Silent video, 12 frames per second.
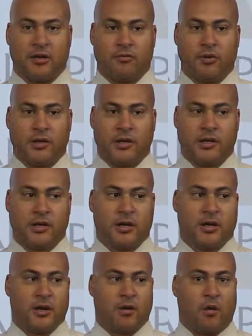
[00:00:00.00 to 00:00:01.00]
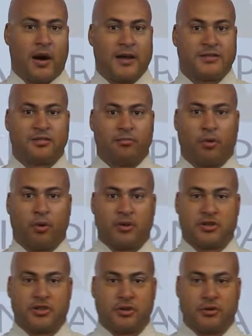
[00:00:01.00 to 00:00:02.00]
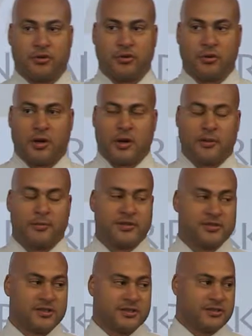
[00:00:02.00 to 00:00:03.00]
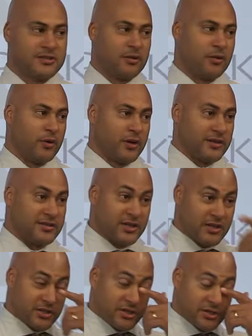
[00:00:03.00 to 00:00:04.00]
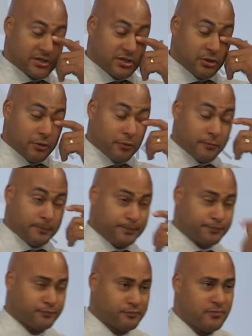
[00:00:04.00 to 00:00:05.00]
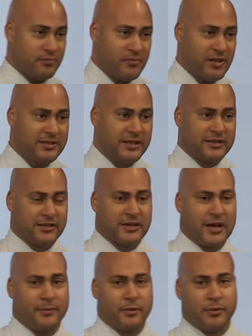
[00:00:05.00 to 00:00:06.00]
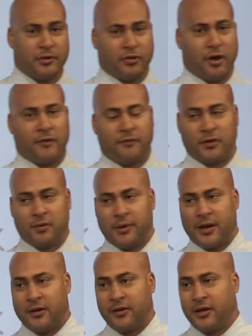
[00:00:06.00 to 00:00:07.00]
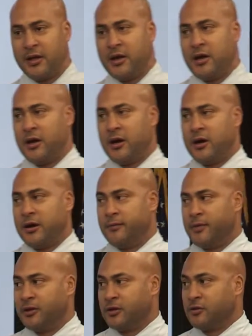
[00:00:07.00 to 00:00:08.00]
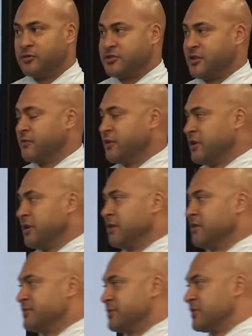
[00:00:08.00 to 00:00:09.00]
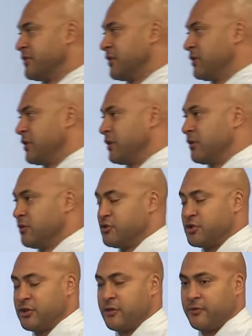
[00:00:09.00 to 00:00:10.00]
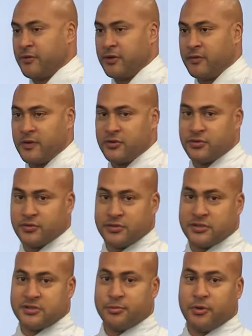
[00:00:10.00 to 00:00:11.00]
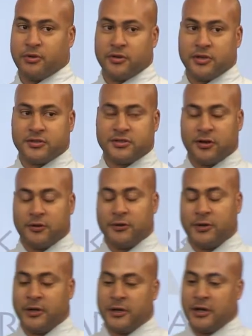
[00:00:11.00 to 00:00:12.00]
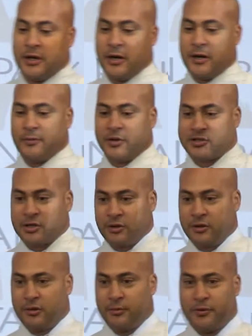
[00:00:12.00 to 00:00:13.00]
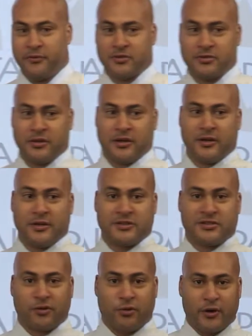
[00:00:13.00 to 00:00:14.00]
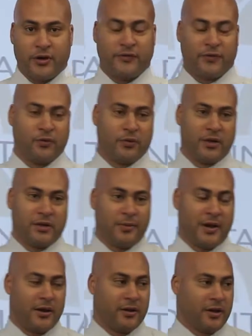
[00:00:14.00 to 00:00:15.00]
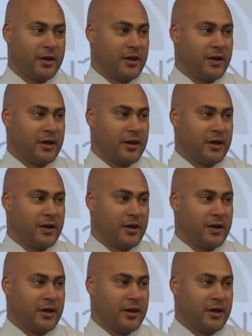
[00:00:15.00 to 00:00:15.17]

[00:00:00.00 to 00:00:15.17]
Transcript: and really why it's important to businesses and organizations to take the time to be thoughtful about inclusivity and specifically inclusion of individuals with disabilities. So I'm going to tell you a little bit of a story, if you will, about